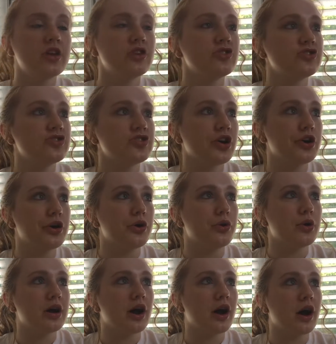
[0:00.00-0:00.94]

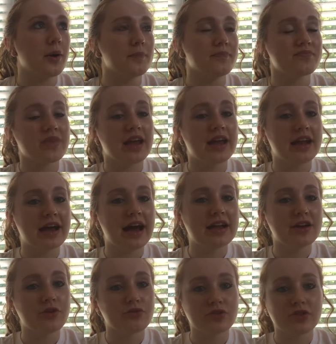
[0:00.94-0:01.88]
So, and I don't